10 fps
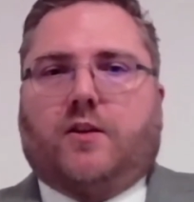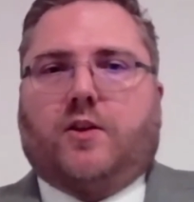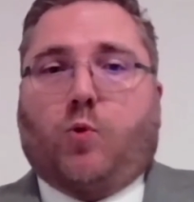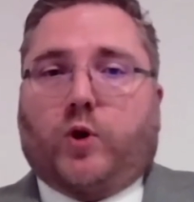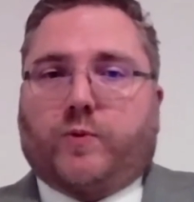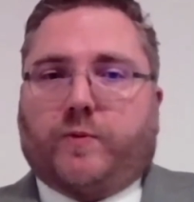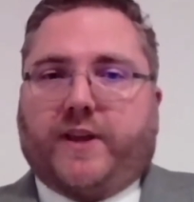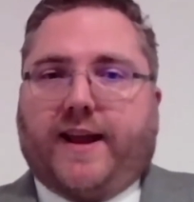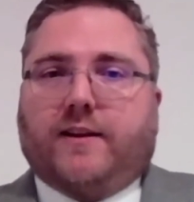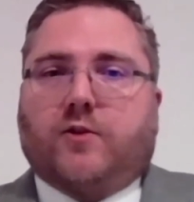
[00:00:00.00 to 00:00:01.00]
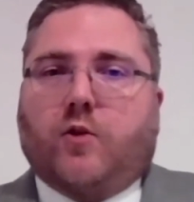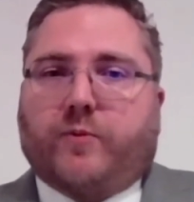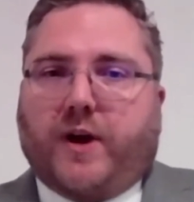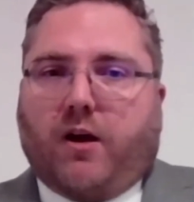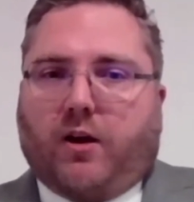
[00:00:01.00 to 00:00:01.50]
The award will be handed
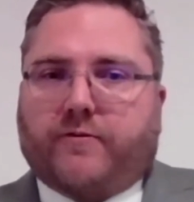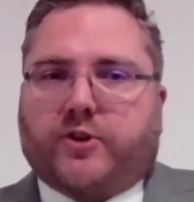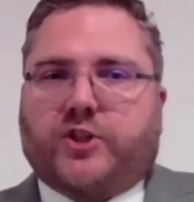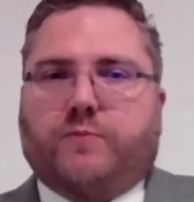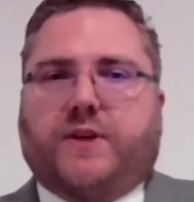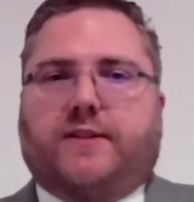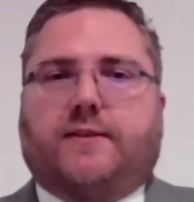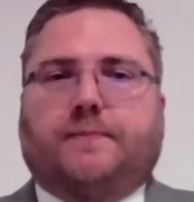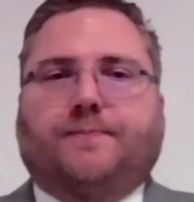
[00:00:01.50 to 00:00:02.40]
over by Oliver Schmidt.